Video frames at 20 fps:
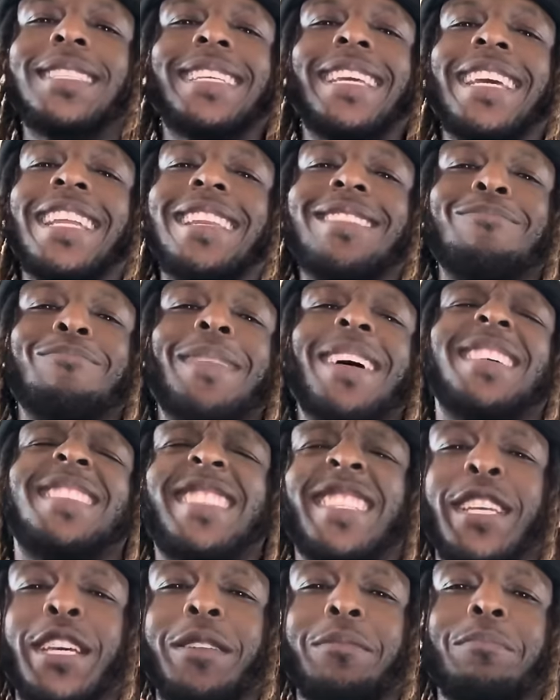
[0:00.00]
It's getting
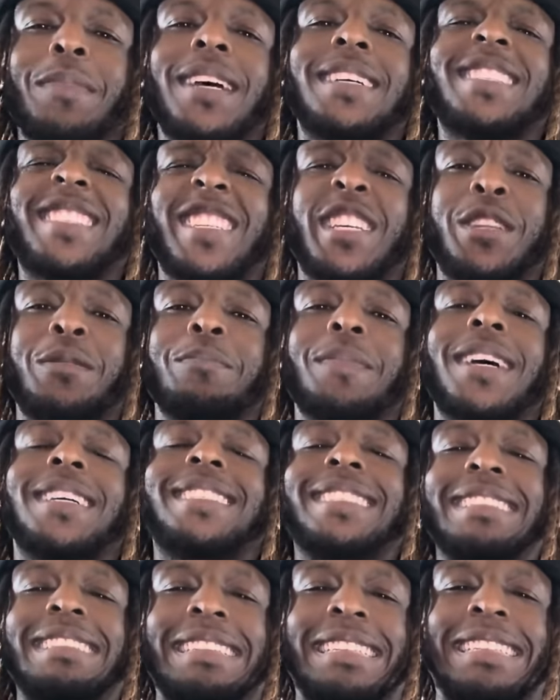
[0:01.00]
messy and messy and
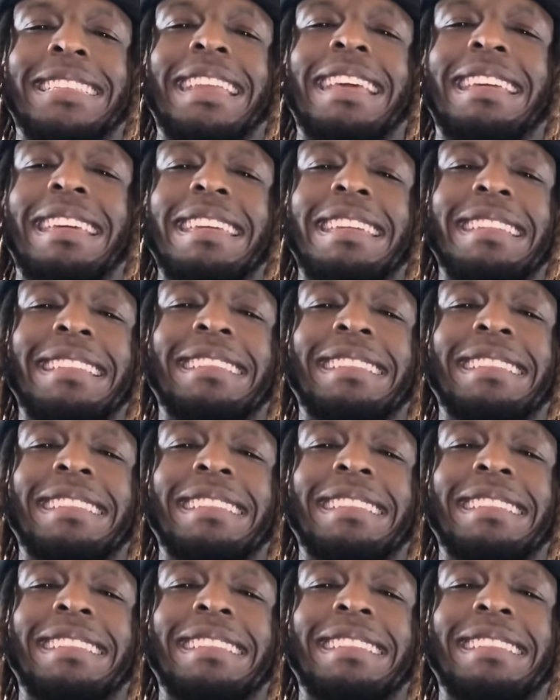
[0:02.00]
messy and sticky